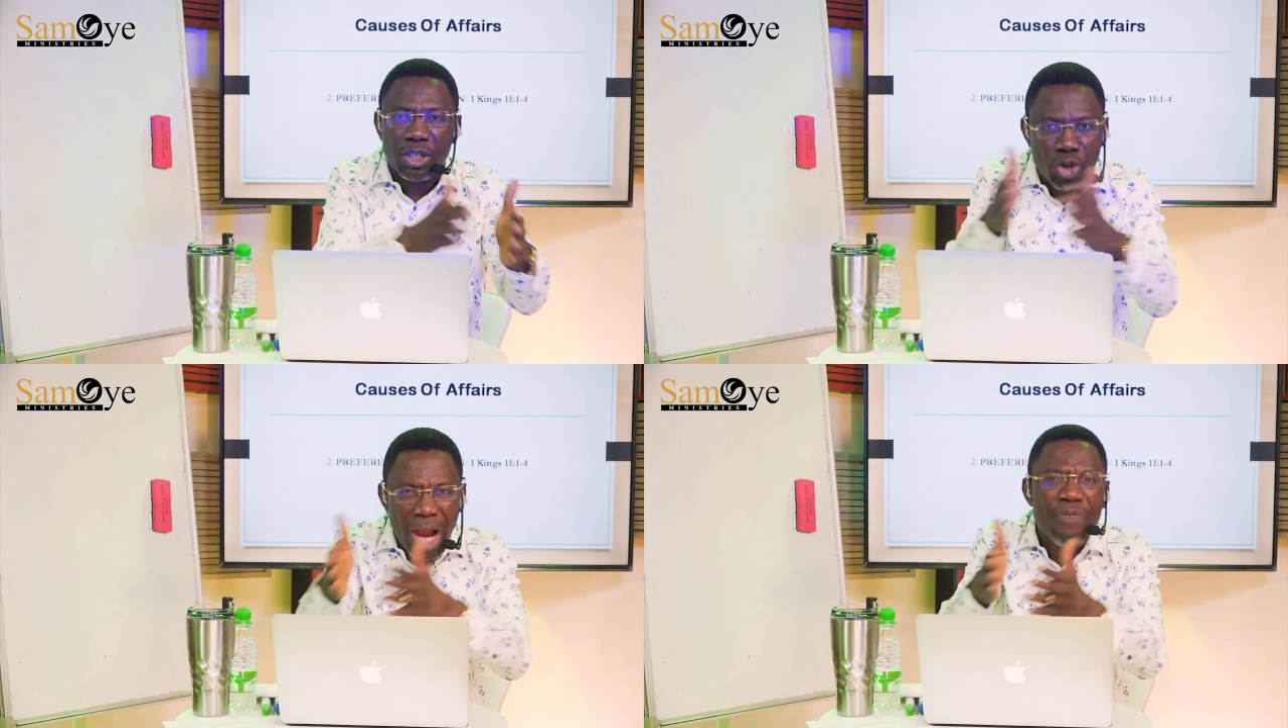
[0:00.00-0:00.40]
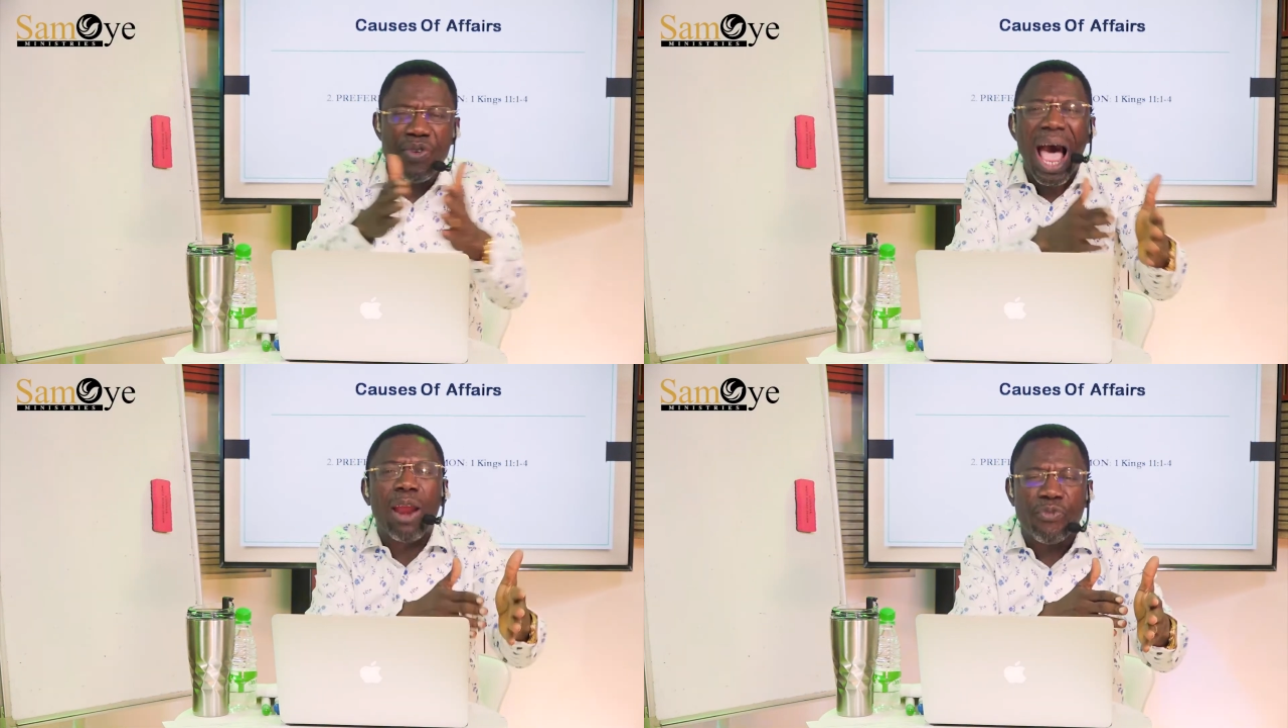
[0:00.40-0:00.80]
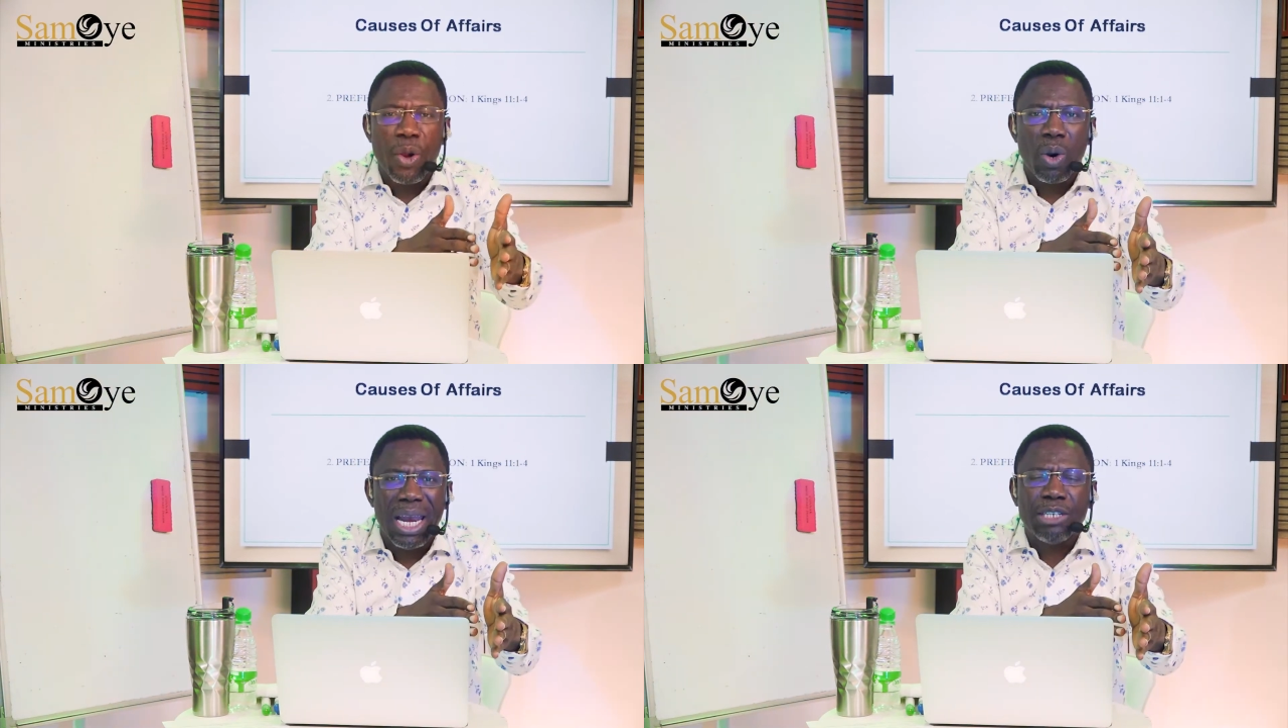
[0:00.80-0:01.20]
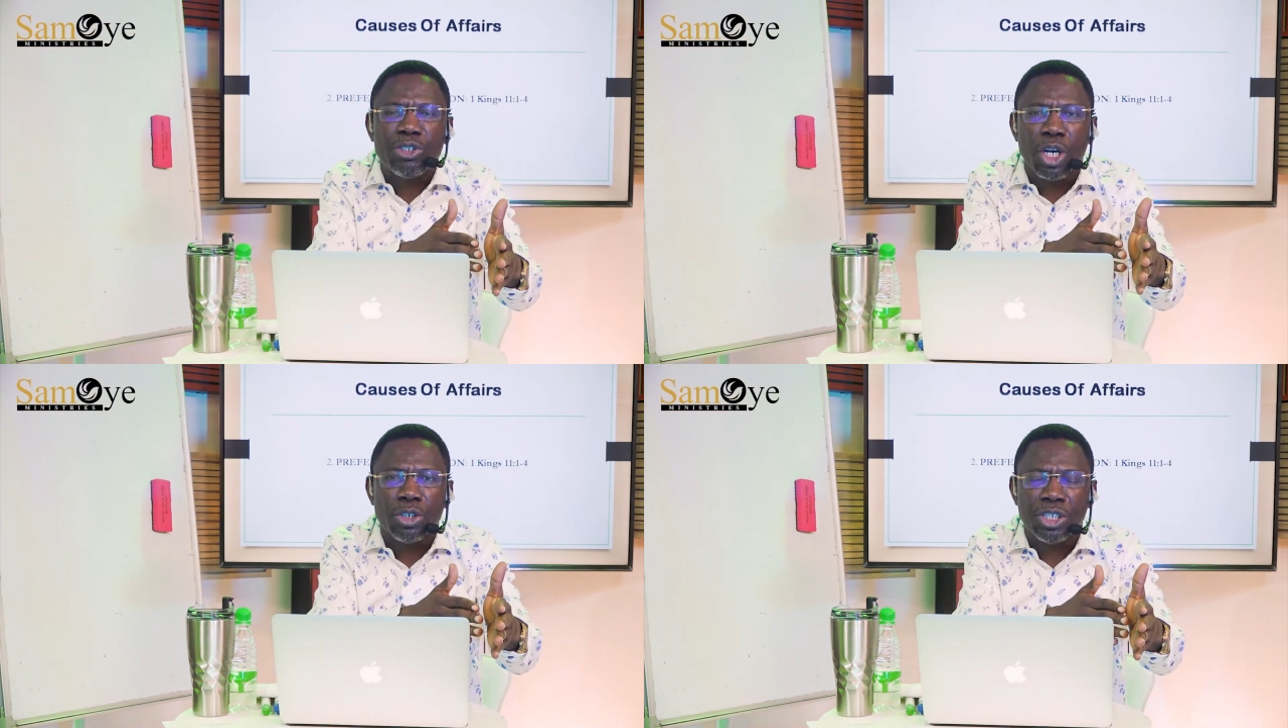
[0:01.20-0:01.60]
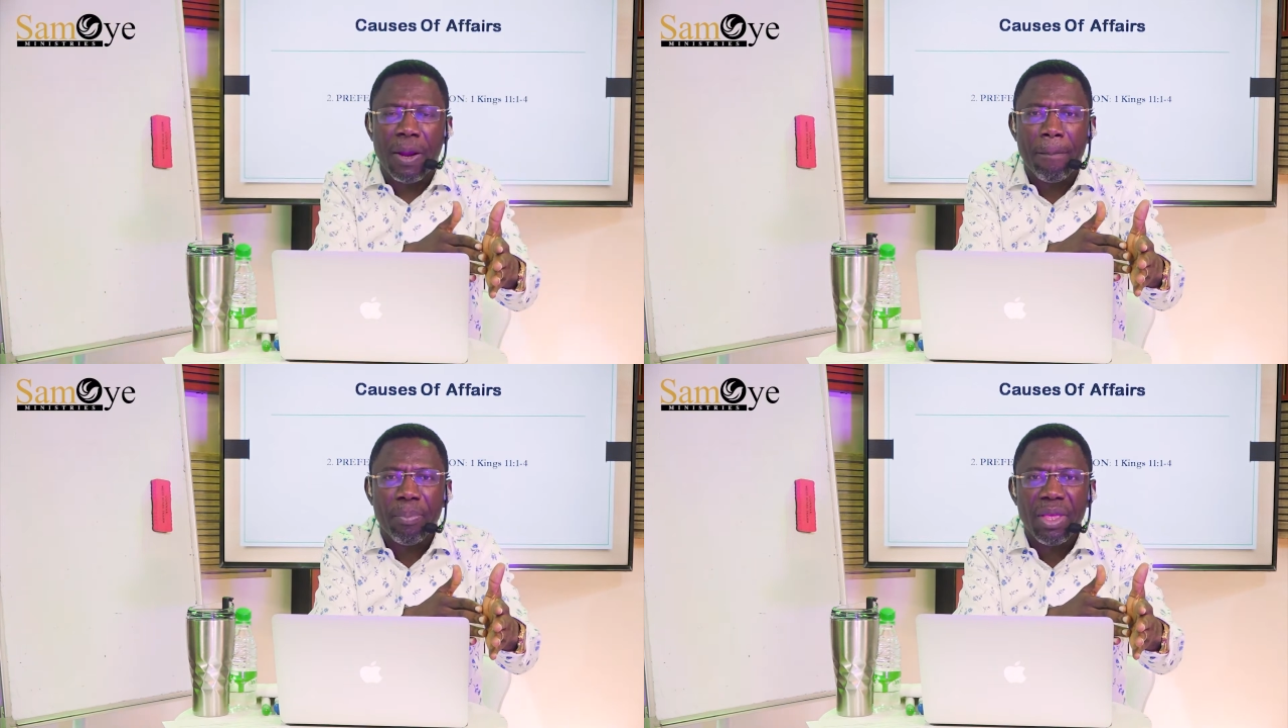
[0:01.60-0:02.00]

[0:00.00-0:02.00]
drive you out of your relationship.